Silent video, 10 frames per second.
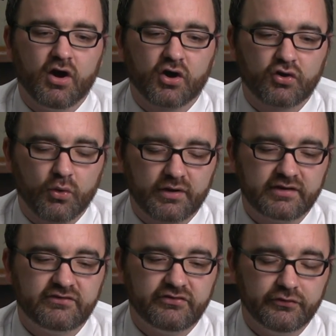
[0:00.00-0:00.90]

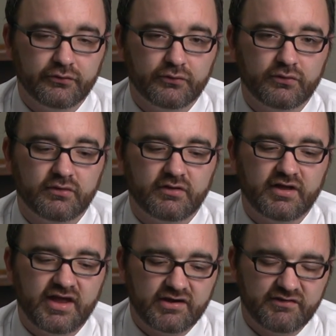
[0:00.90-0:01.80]
according to
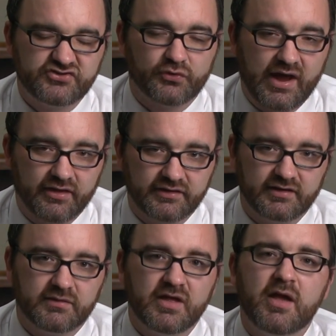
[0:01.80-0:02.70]

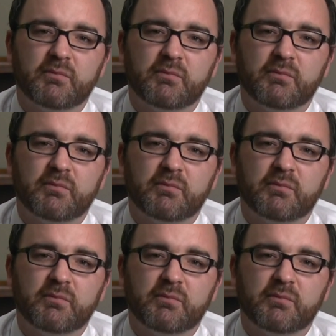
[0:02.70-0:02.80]
individuality.